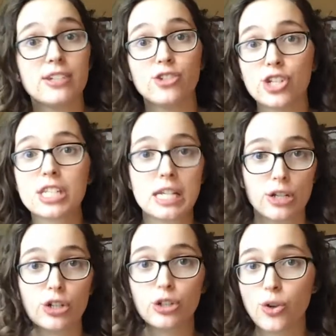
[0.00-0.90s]
you just need a
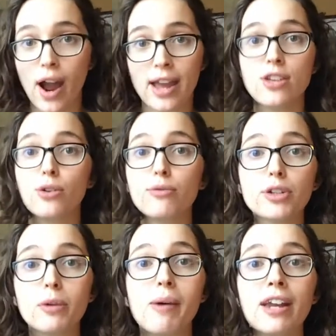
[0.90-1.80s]
good cry and you'll
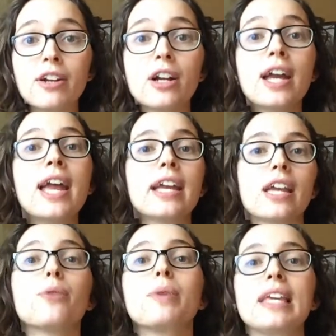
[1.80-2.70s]
feel better,
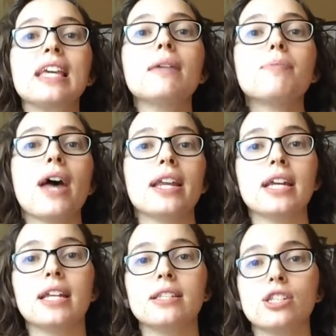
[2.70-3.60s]
can we keep that
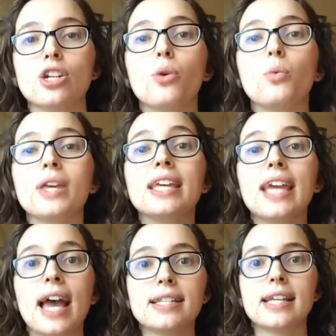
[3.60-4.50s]
in until we
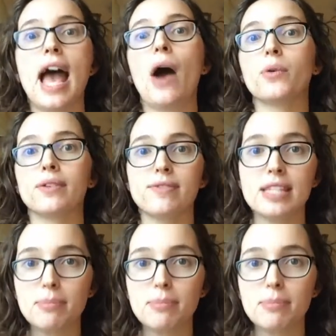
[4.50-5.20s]
get out of the